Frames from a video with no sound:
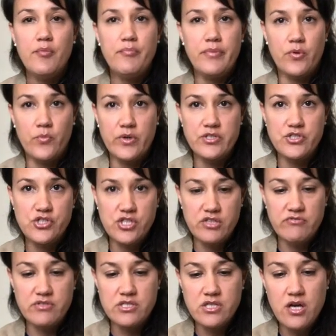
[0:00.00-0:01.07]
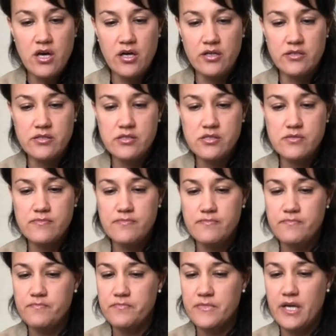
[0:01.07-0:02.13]
But when she returns,
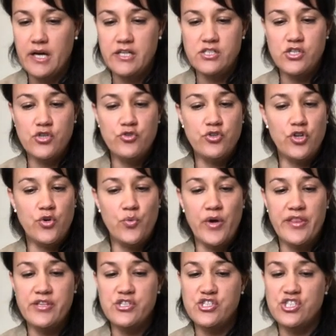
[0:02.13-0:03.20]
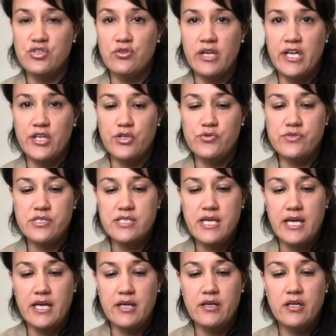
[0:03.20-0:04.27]
I don't know whether she'll let you
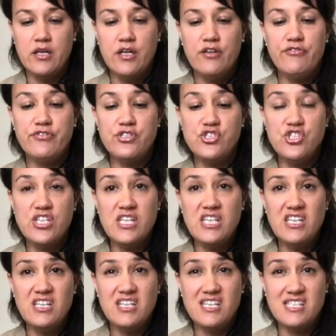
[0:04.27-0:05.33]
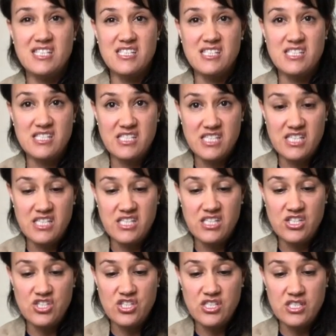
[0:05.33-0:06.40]
stay, for she is the
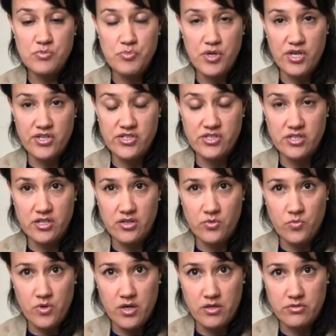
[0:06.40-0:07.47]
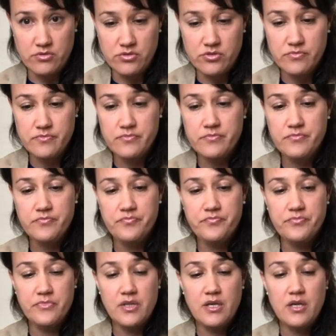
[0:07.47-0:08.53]
stingiest person in the world.
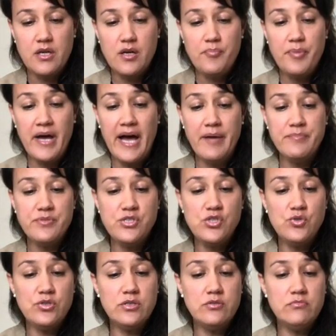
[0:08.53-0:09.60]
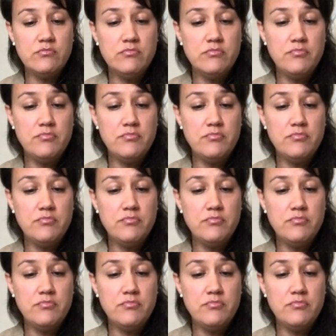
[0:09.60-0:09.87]
Perhaps you can